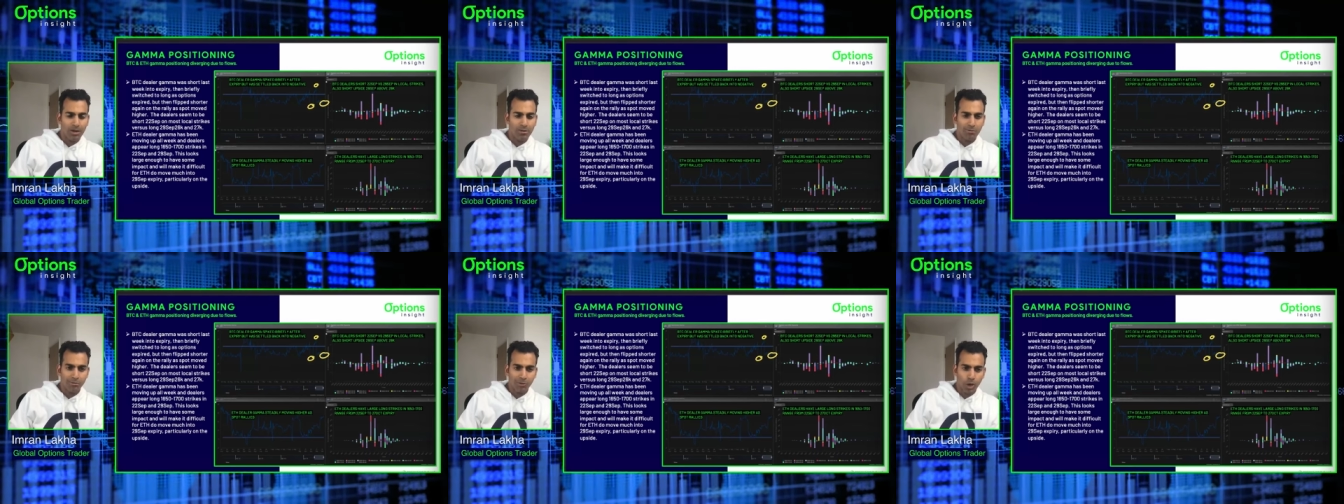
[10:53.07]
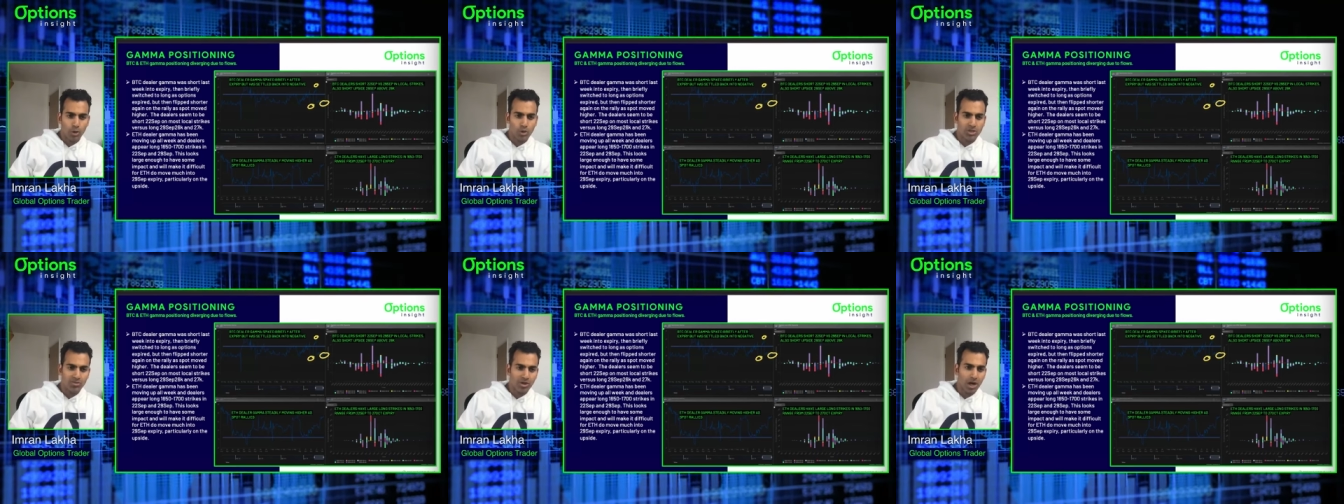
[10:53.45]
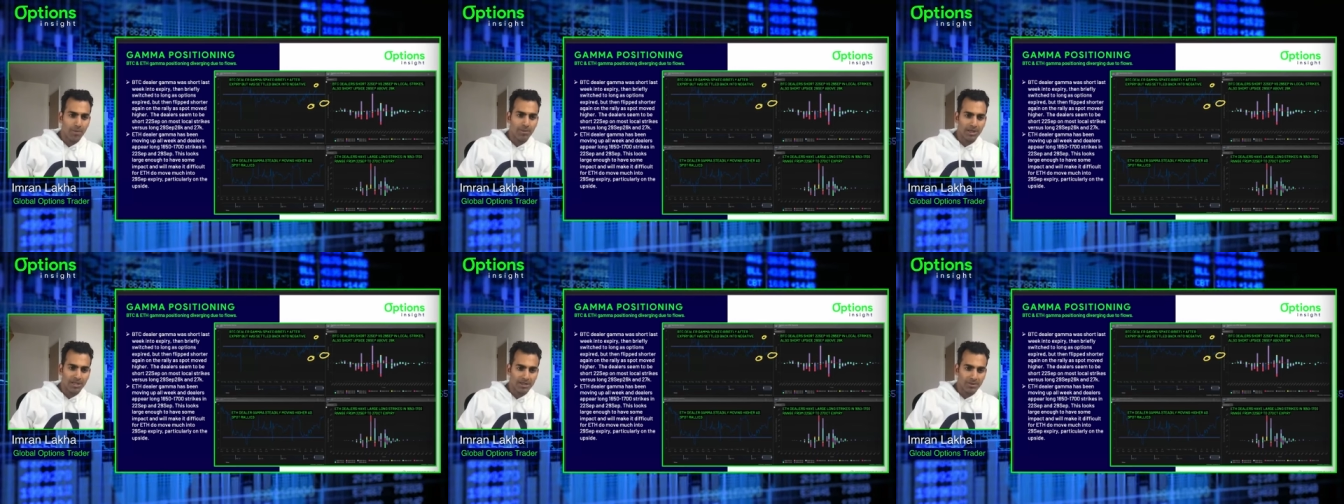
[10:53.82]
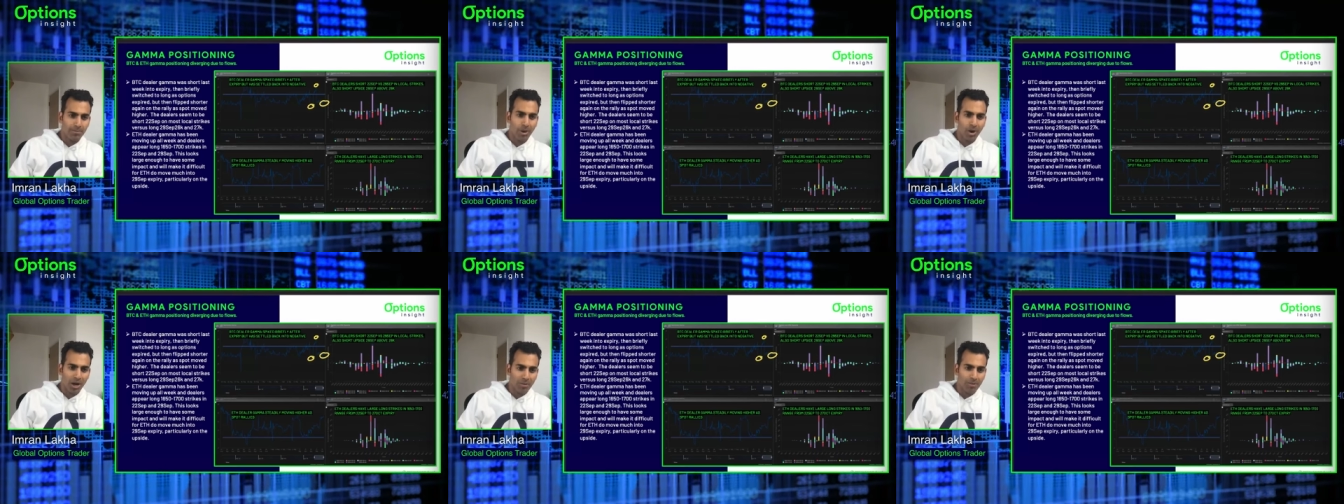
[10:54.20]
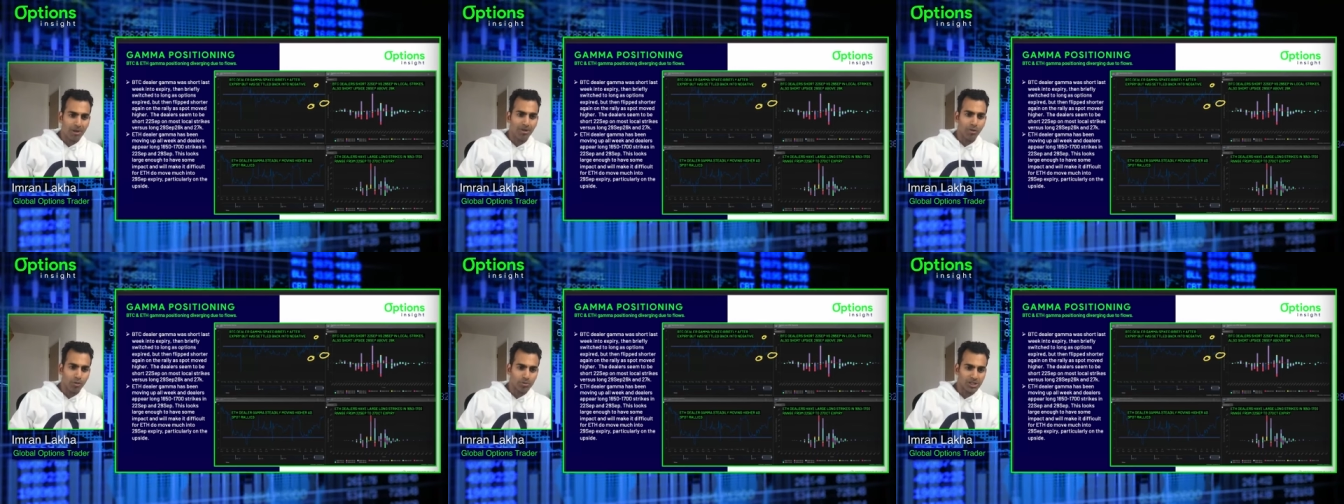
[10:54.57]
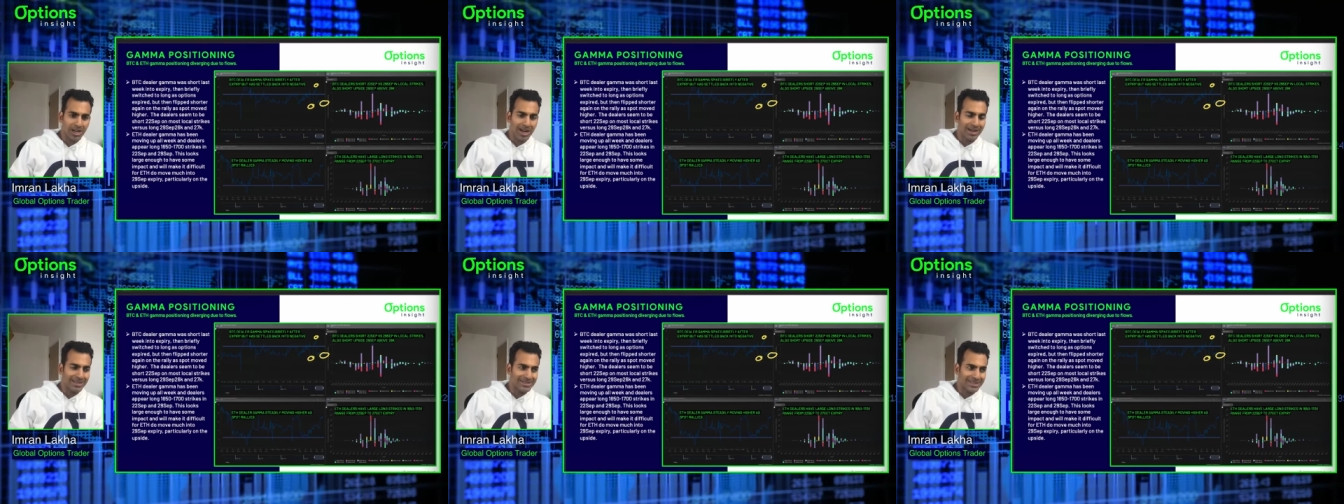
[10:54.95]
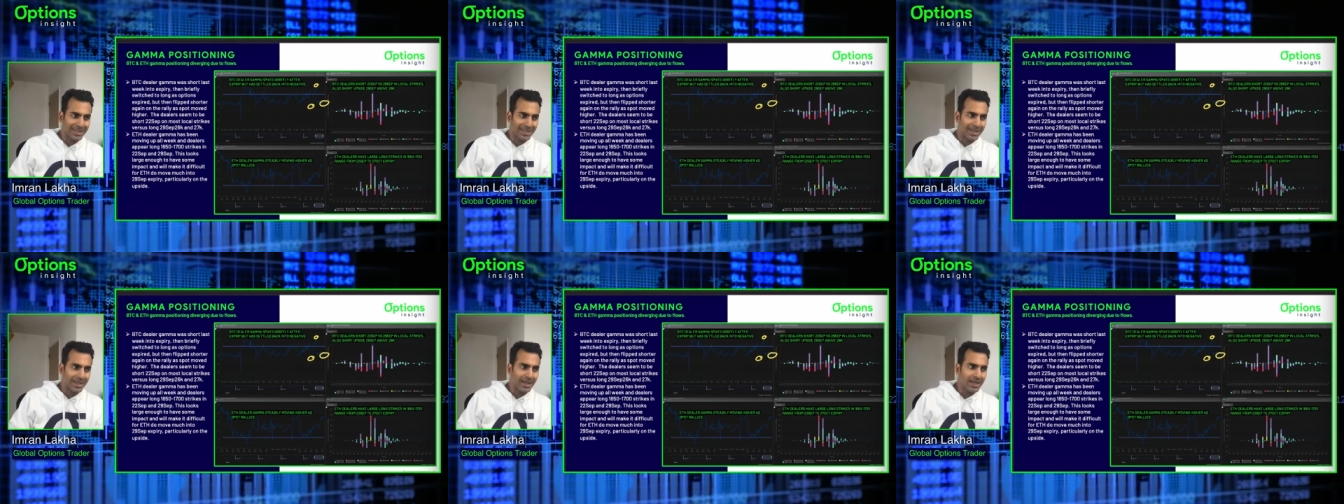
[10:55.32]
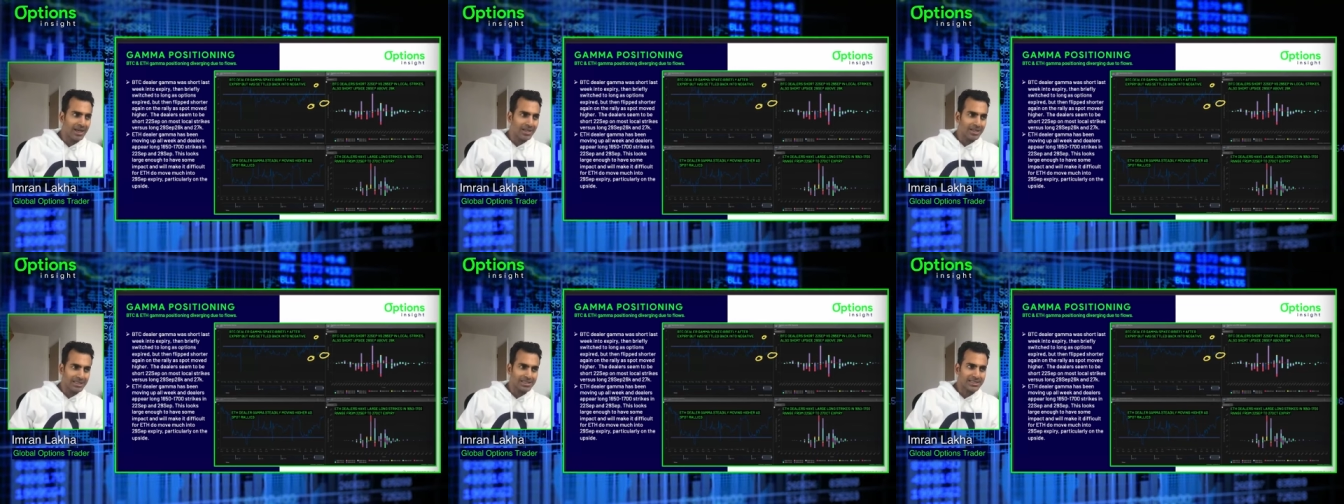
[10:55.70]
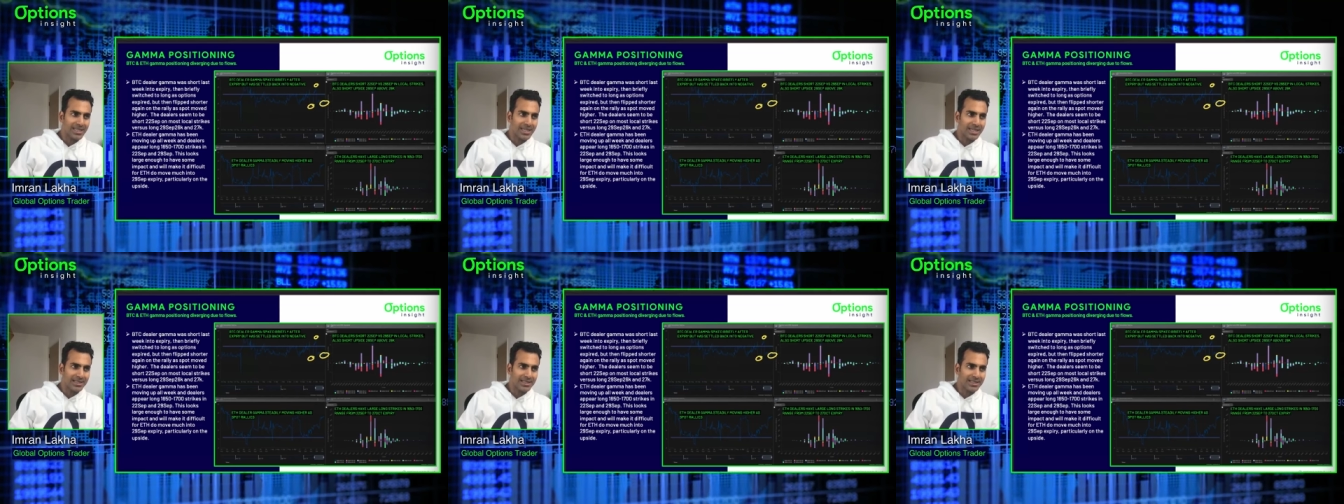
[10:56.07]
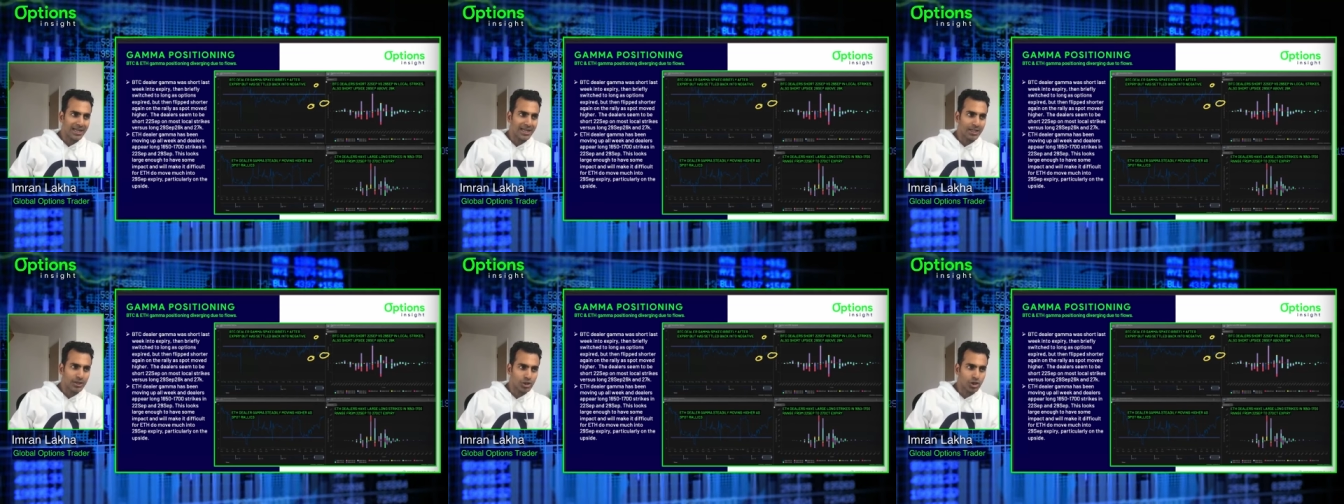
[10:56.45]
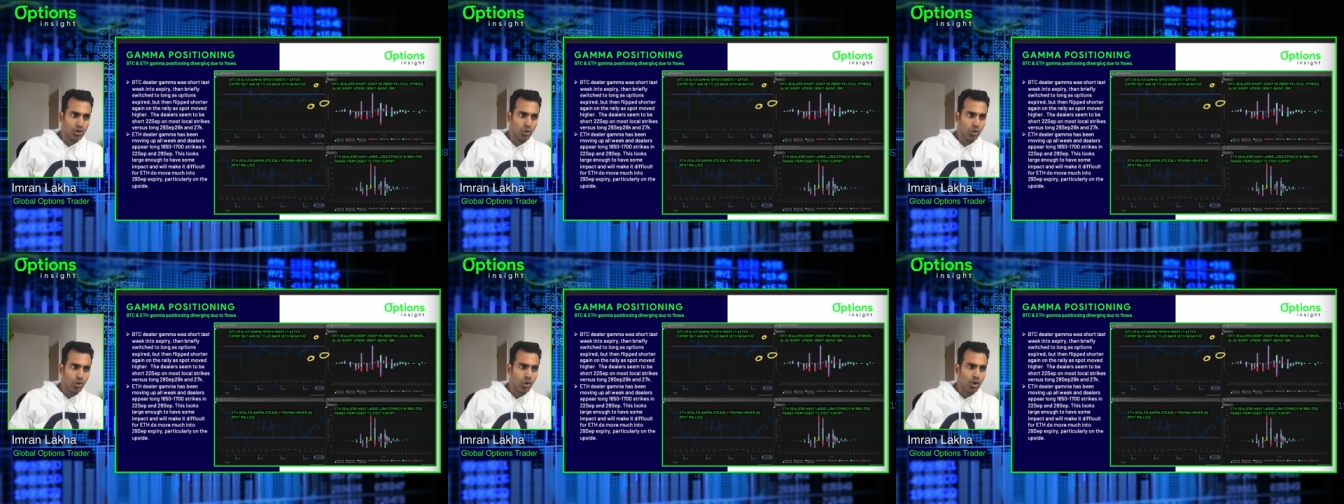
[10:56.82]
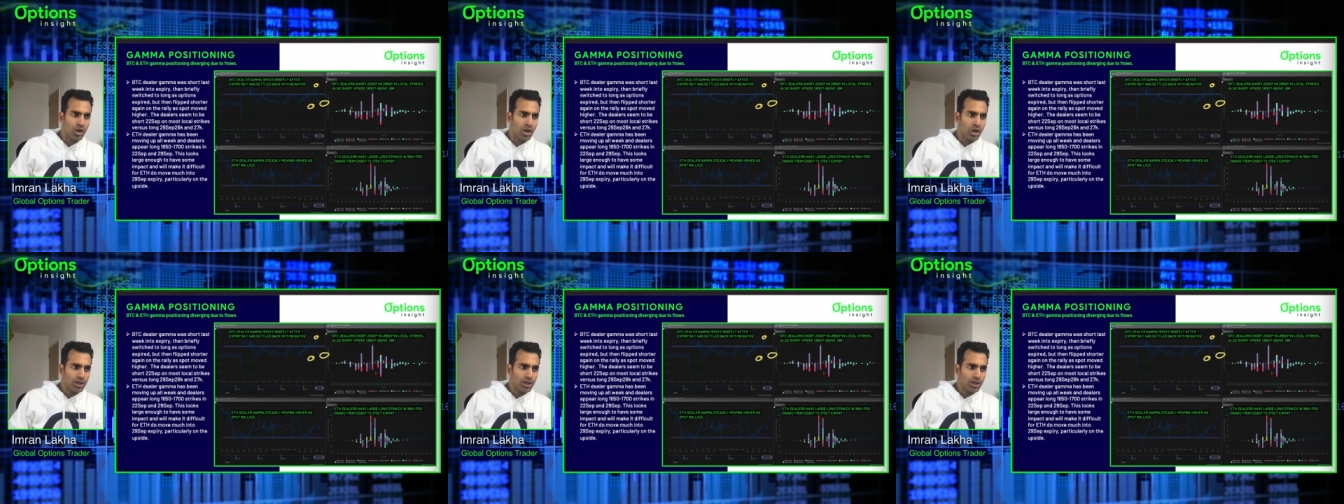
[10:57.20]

flows have come in to buy a bit of optionality, that's taking the dealers short.